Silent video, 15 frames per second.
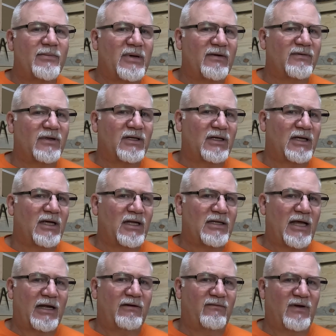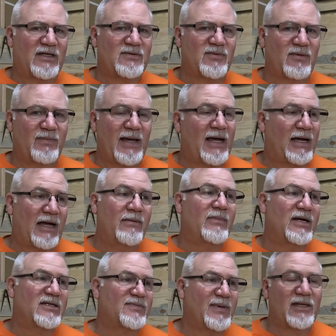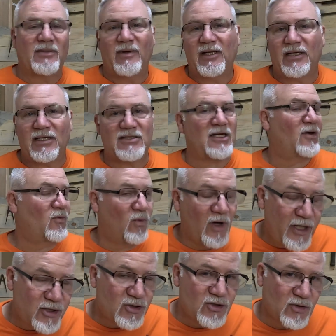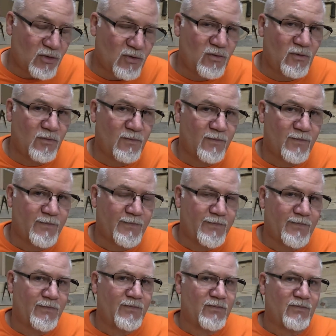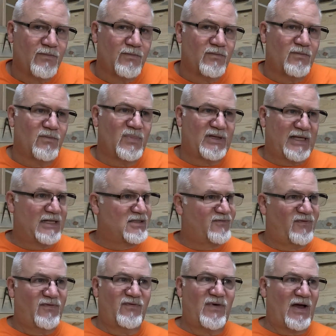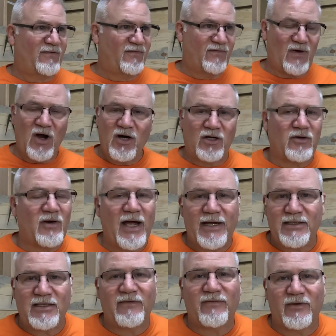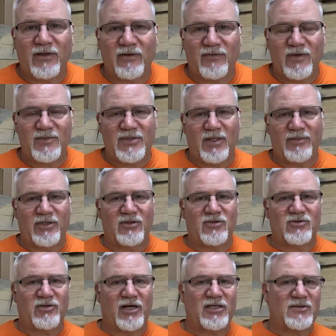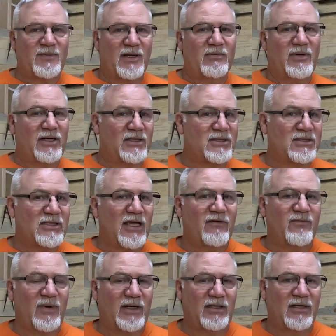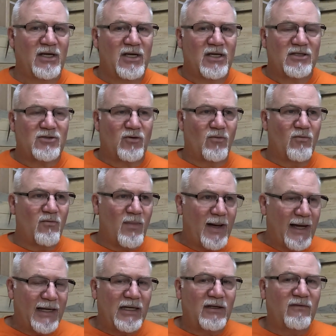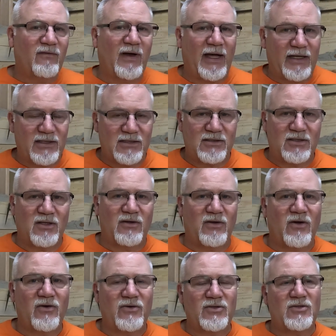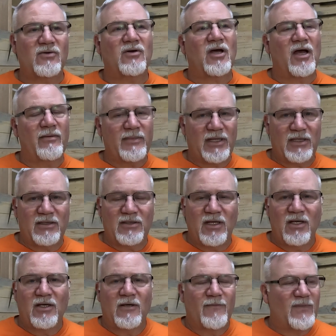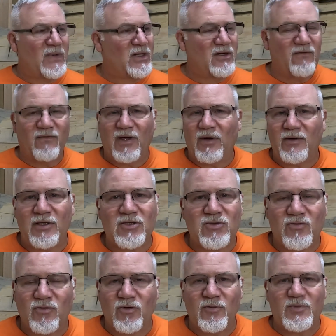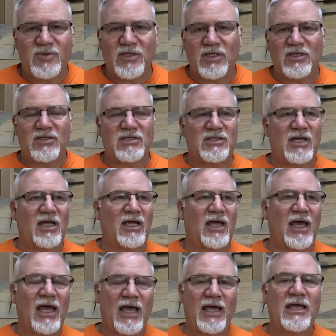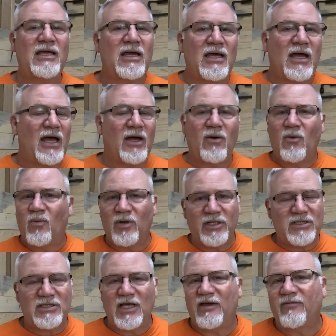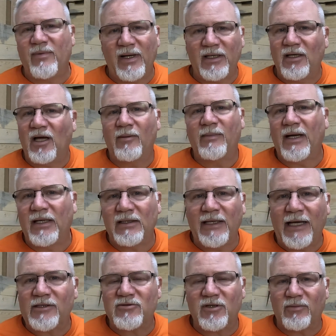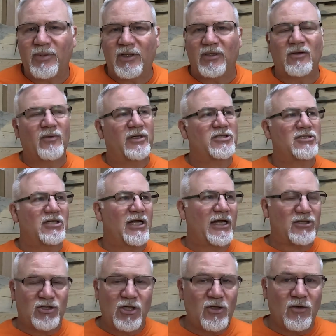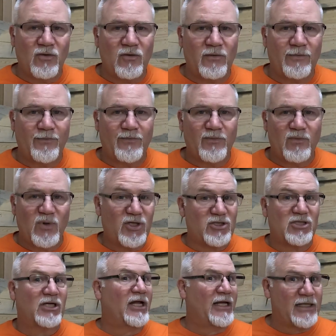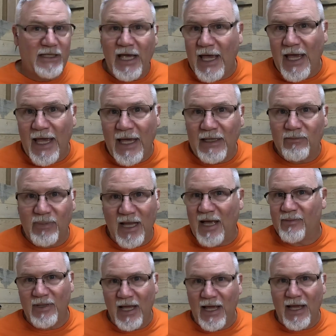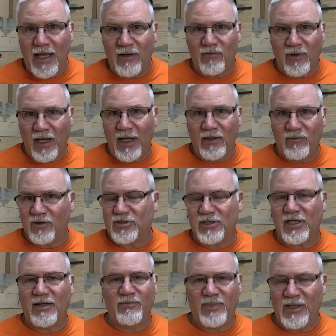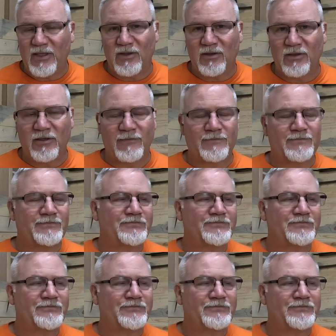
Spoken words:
I'm ever going to get that investment back. I might spend the money because I want to, but that's a far cry different from somebody who's trying to spend money to save money. So my advice to those who come in into various groups and say, hey, I want to save money on my electric bill. What should I do? What should I get? Blah, blah, right? What should I build?